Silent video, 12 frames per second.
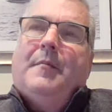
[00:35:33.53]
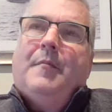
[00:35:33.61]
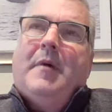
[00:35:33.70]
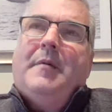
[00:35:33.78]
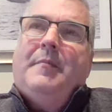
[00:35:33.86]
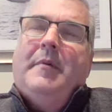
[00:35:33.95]

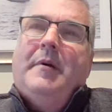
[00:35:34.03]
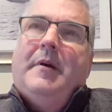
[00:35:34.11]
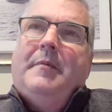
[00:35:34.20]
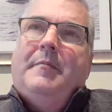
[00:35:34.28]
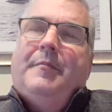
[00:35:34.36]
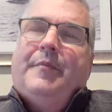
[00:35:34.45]
my
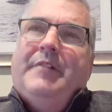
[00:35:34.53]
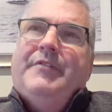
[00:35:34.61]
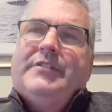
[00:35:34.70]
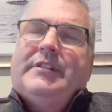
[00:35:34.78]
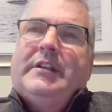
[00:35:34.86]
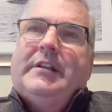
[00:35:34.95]

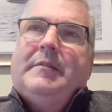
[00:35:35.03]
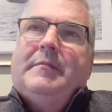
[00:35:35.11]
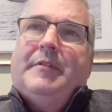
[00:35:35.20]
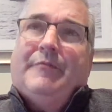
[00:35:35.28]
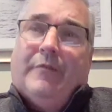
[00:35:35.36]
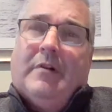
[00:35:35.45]
previously
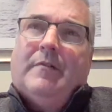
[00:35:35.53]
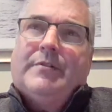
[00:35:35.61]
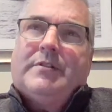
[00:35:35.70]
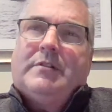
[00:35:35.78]
before I was